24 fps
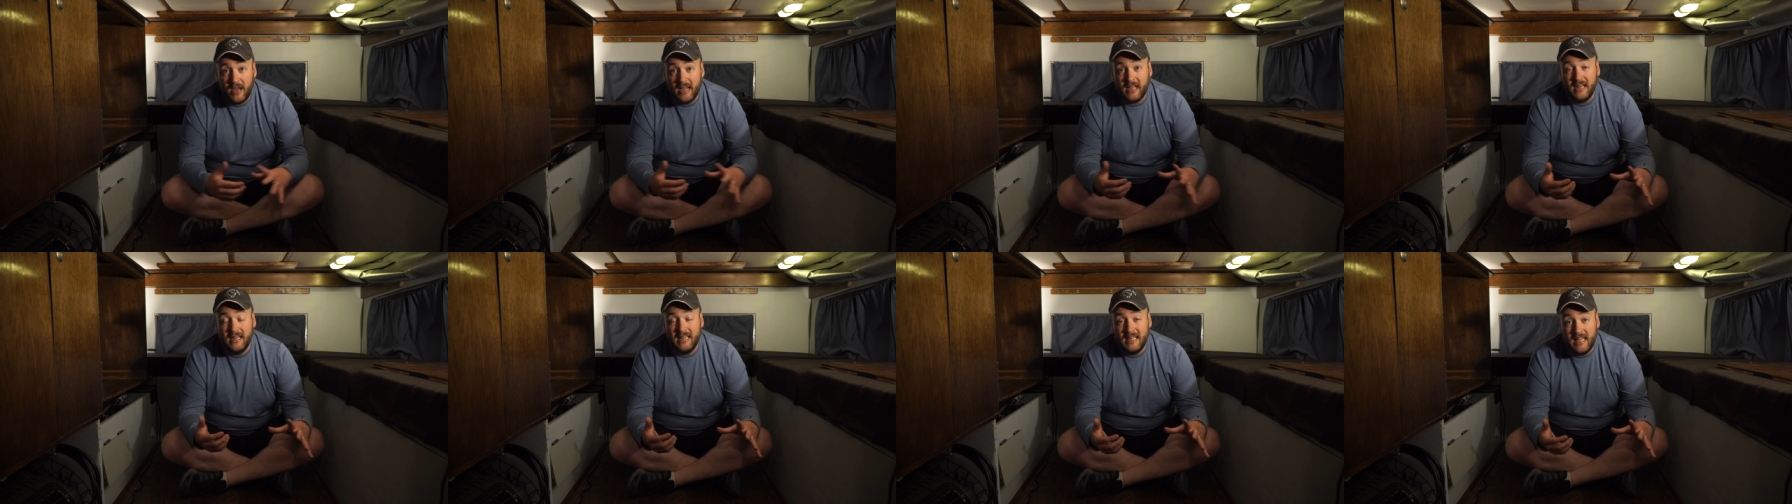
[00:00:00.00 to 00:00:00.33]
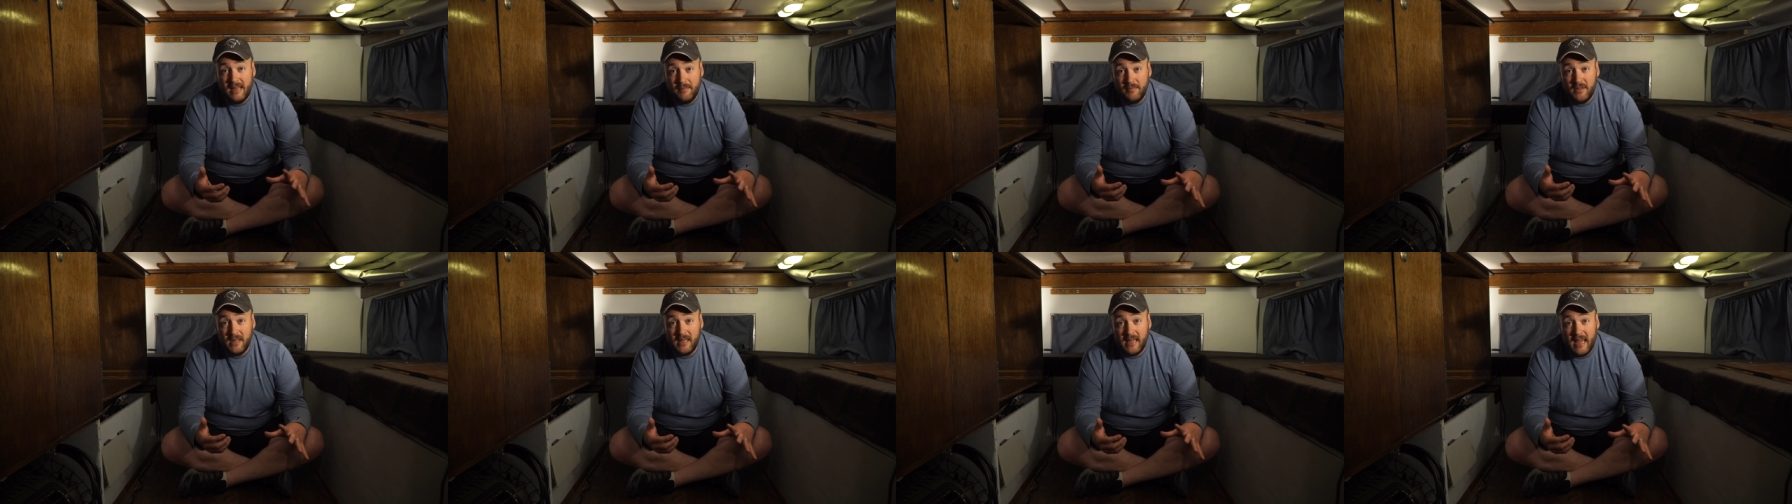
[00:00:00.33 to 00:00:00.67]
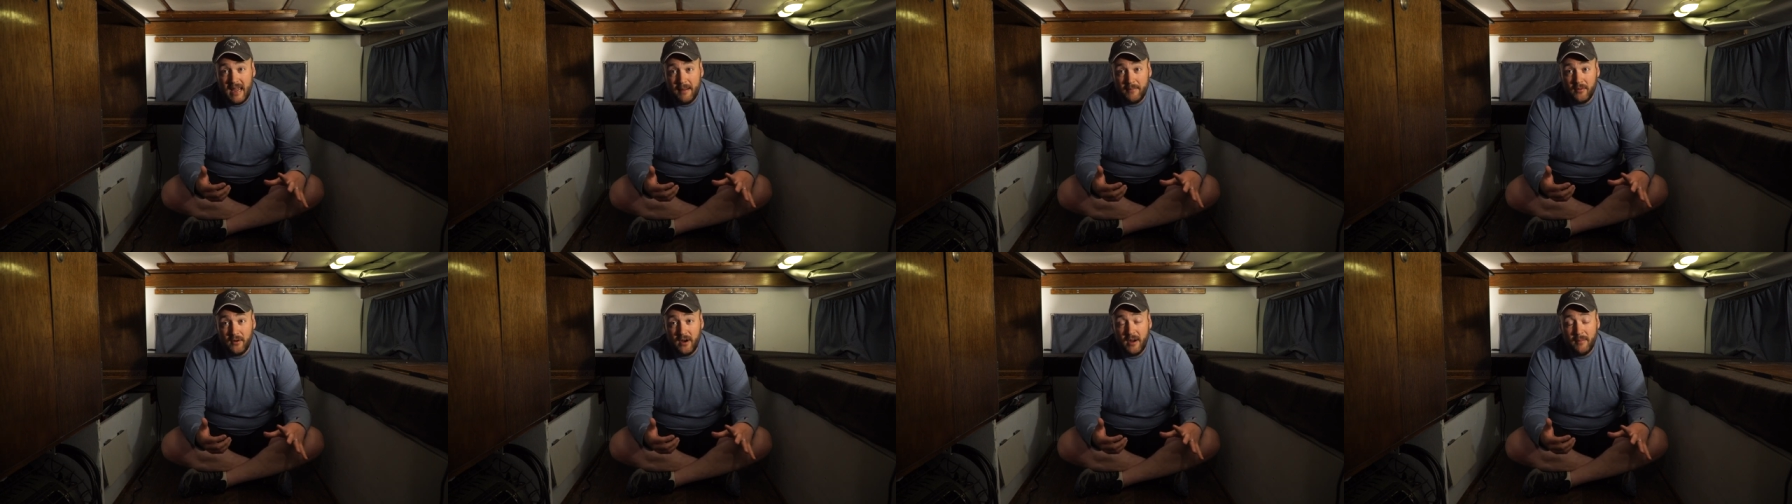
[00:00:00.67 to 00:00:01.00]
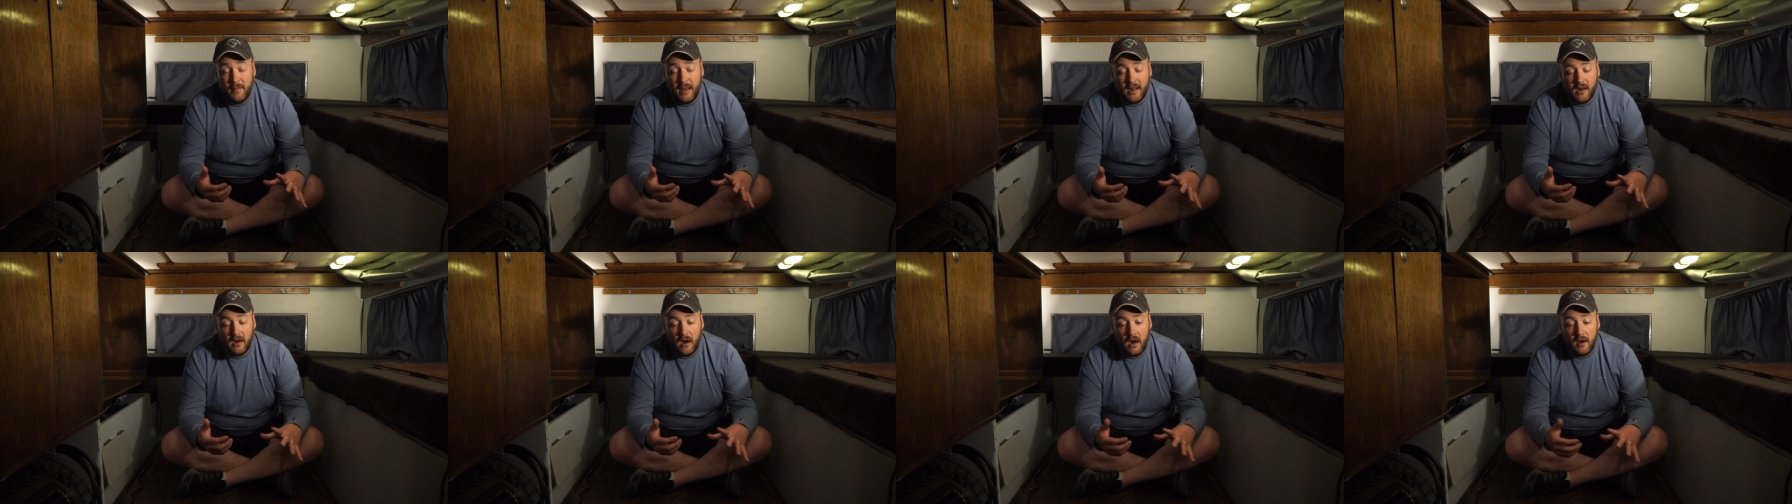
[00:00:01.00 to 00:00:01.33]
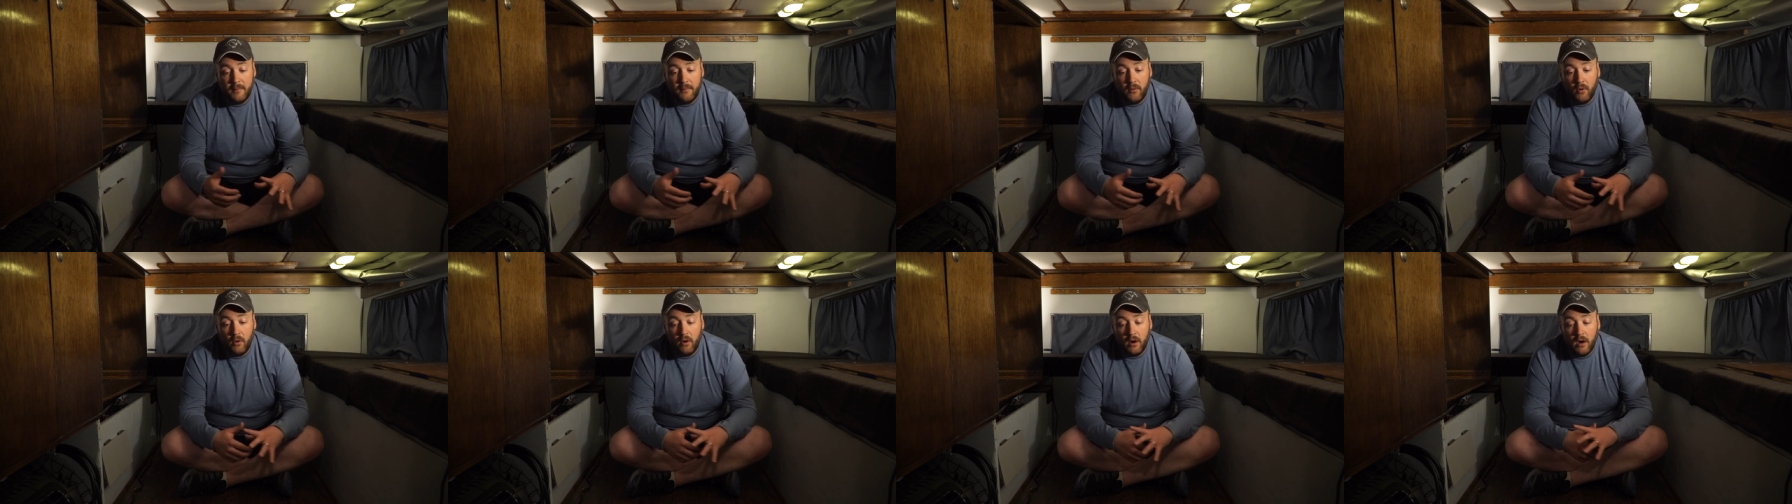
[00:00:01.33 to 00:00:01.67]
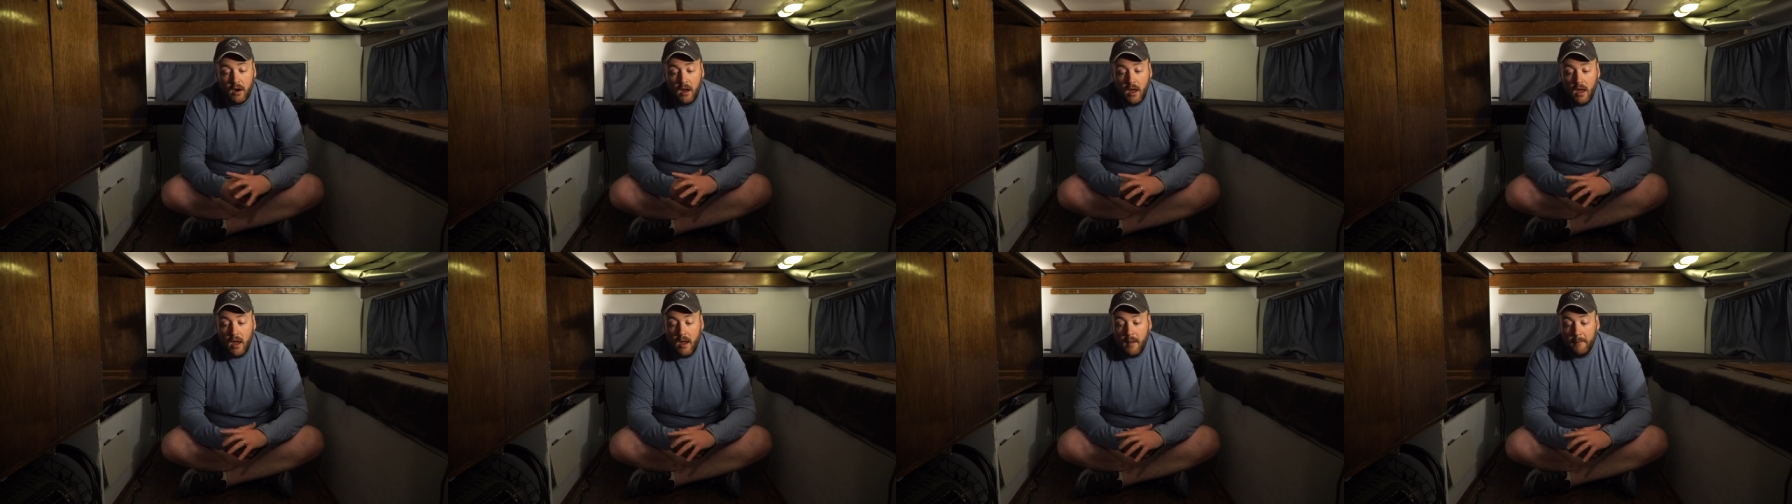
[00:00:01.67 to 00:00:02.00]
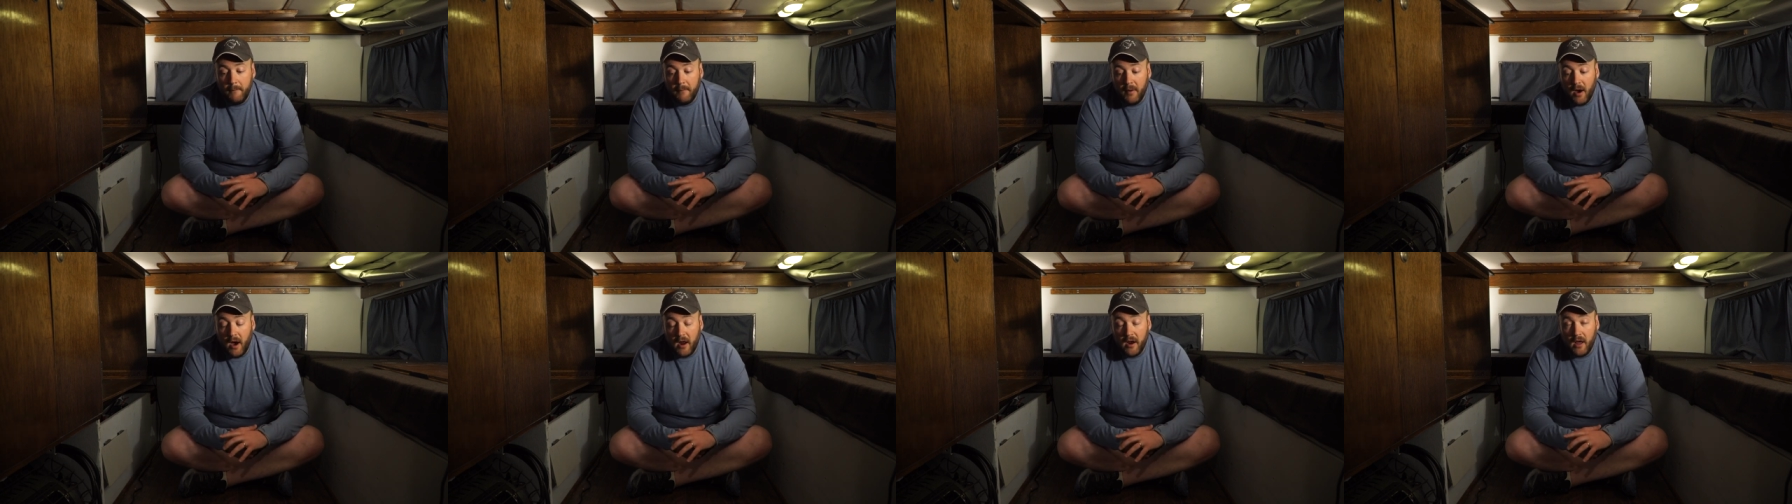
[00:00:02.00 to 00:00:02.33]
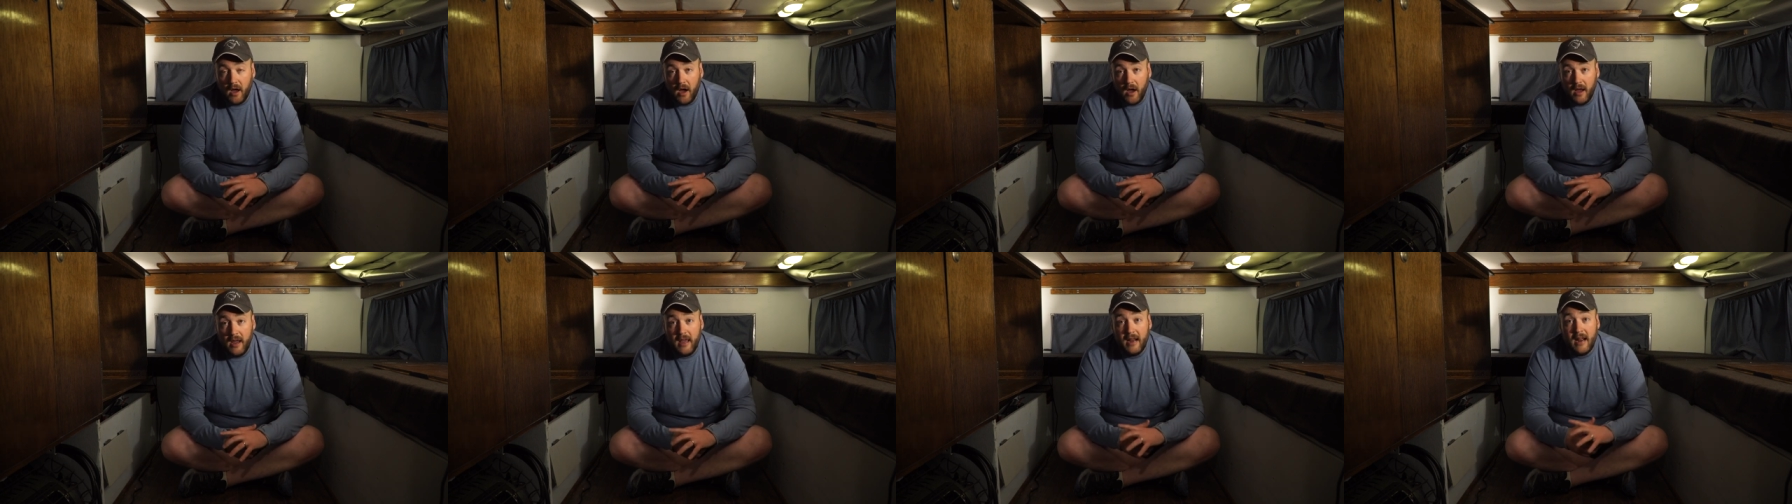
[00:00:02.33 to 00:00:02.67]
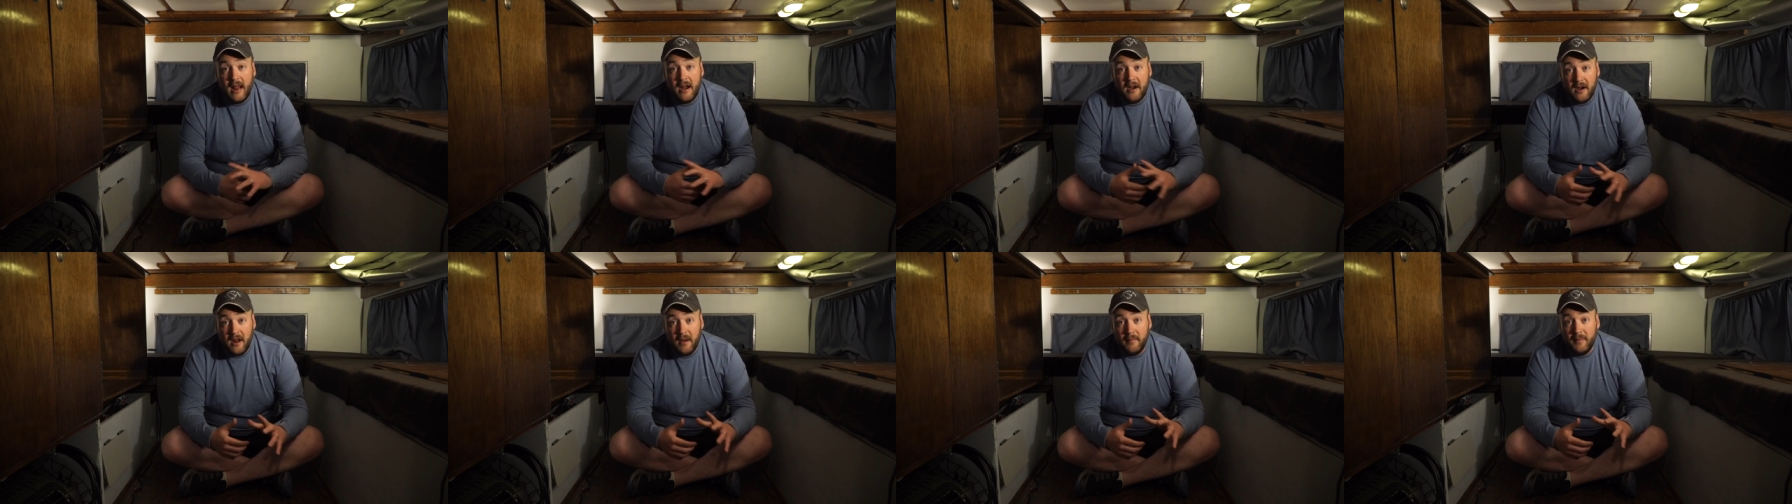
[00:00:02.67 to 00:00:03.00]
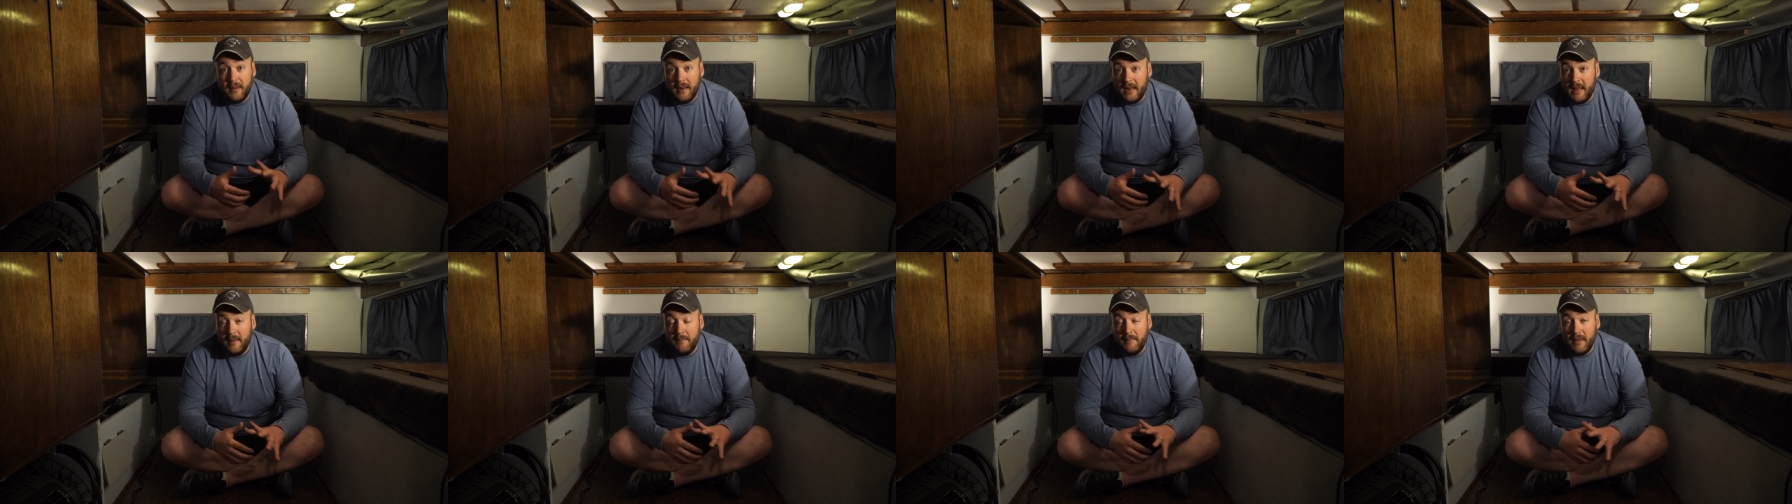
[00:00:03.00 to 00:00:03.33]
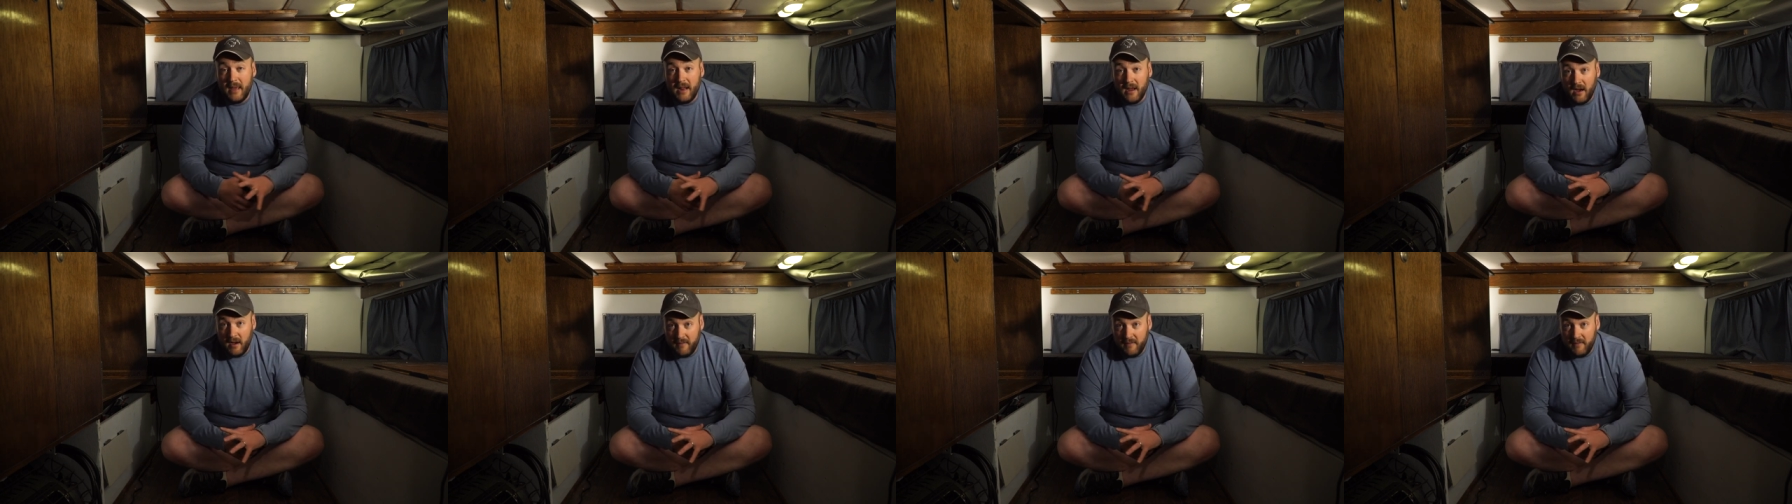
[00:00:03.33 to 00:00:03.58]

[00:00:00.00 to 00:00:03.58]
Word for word: I could keep the camper in my carport, but uh, it ended up in a bit